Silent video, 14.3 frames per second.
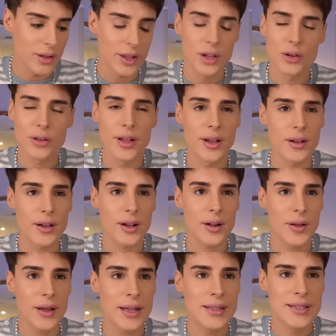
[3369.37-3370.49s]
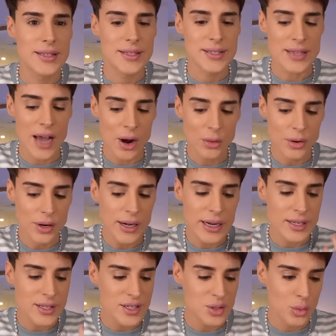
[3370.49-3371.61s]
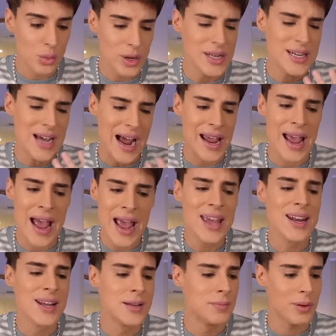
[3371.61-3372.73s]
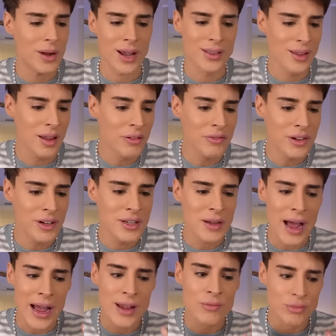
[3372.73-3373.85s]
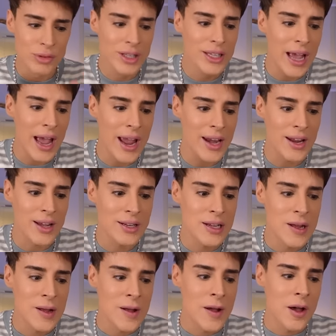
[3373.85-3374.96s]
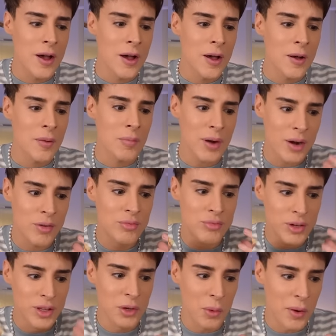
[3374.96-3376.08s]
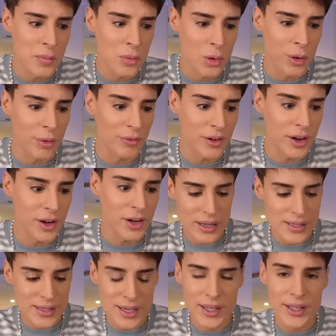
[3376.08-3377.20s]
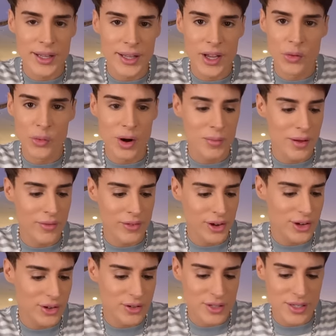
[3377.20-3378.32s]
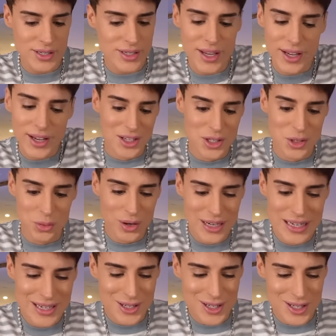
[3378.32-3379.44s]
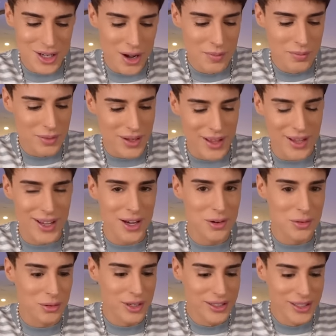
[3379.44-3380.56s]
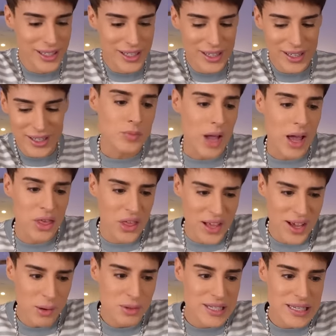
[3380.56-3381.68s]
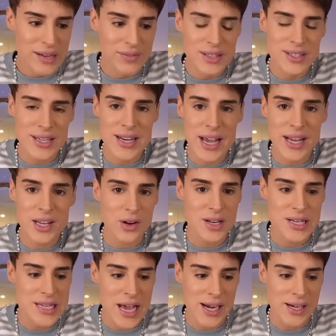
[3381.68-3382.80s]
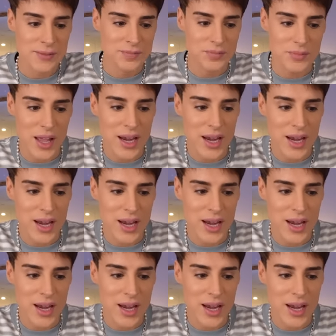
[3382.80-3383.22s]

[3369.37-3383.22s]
Like you're like, it's sour, it's sweet. I hate it, but I love it. I really hate it, but I really want more of it. It's like clicking one of my videos. It's like, you wanted to stop, but like, can you really? I think I would give this an 8 out of 10.